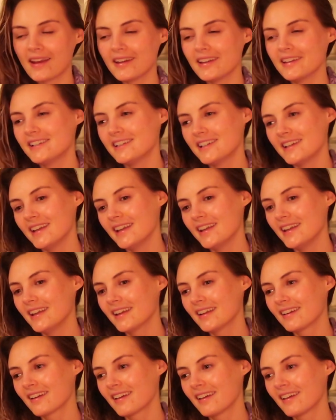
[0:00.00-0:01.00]
energy,
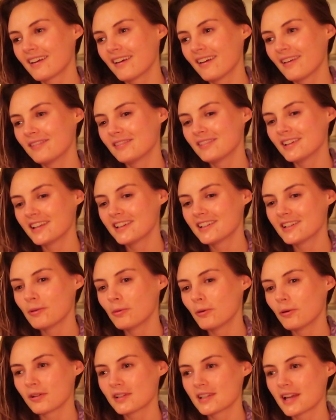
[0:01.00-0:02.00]
and like I literally
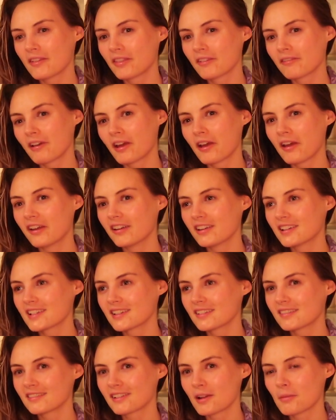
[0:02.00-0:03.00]
walk down the road
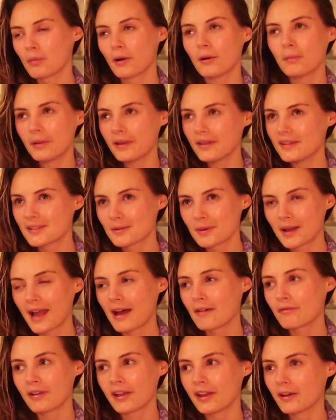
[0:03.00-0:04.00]
and can pop into a
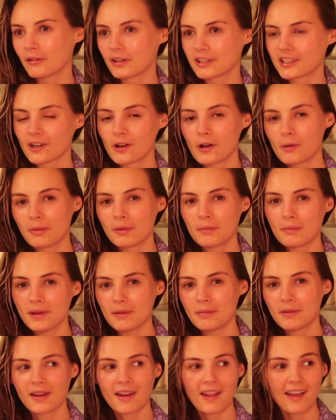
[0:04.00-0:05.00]
cafe or a shop and
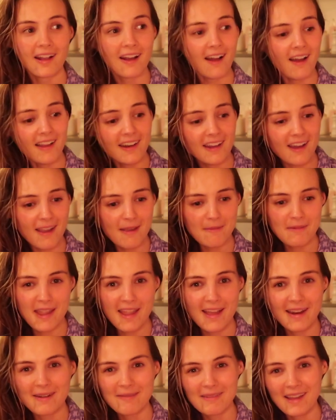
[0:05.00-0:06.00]
people are like, "Hi
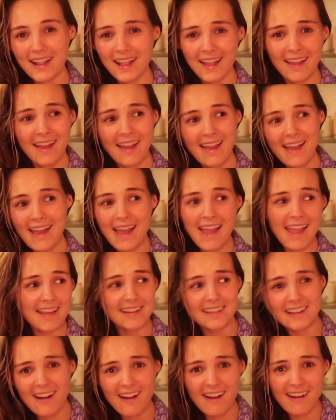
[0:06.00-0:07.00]
Niomi," and I'm like, "Hey
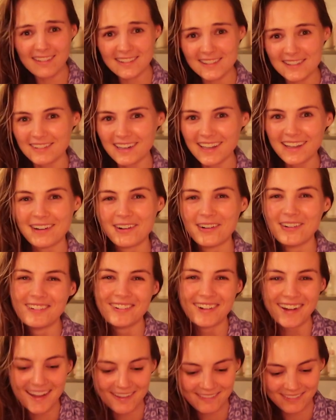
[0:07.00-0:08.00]
Charles," or like
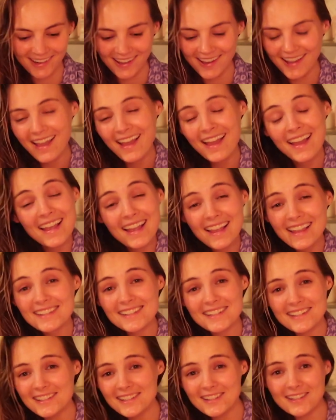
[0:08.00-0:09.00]
whatever. Like, it's
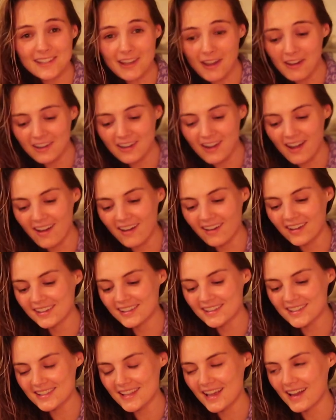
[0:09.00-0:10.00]
just so
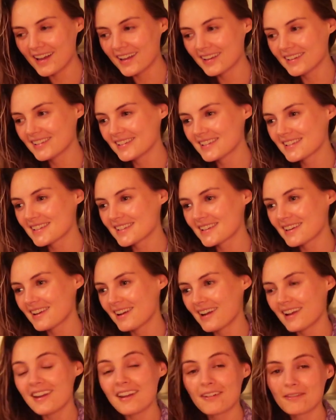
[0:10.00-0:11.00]
nice, and
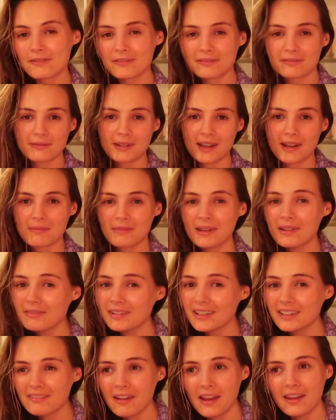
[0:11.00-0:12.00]
I love where I'm
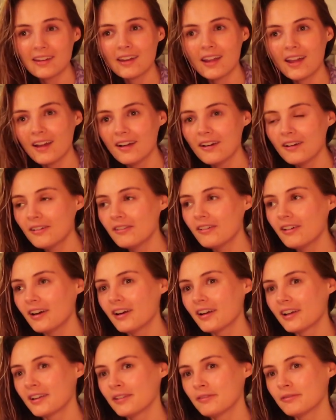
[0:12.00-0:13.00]
living right now.
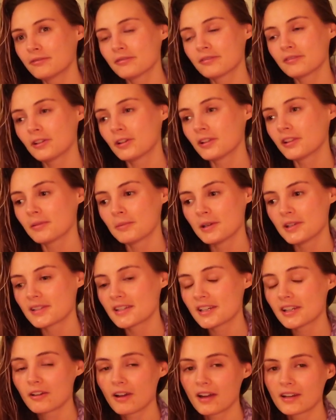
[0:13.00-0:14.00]
I've got the
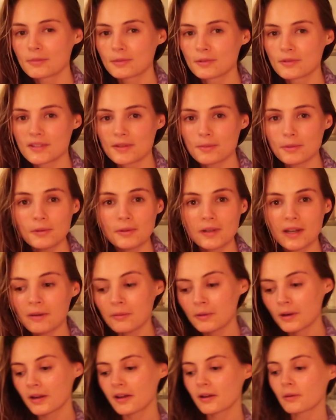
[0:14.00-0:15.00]
most incredible support
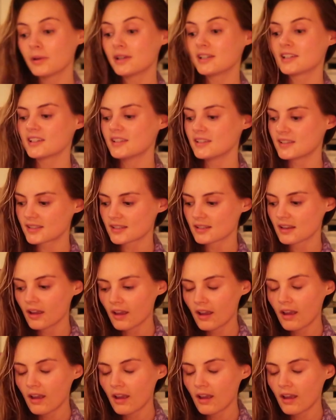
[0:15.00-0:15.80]
network, which has